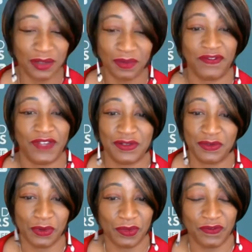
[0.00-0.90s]
you, Professor
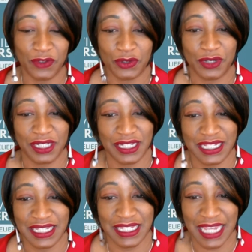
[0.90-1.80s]
Altmann, for joining
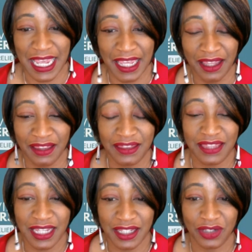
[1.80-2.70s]
us today.
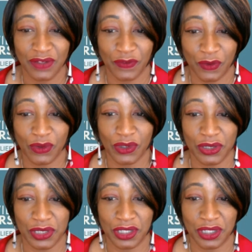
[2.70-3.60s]
Thank you for all you
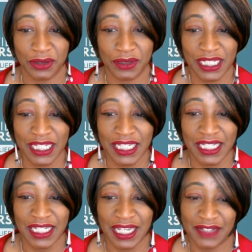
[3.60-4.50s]
do
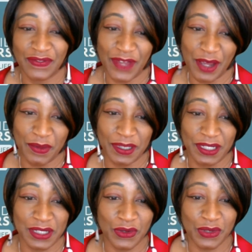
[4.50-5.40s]
and for helping
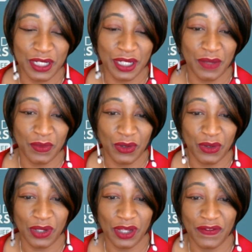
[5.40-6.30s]
us all to learn what
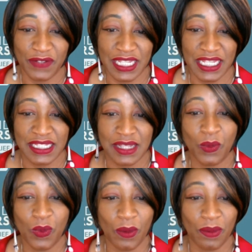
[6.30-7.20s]
long COVID is
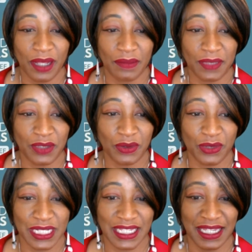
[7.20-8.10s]
and what might be
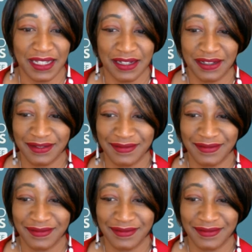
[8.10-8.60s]
causing it.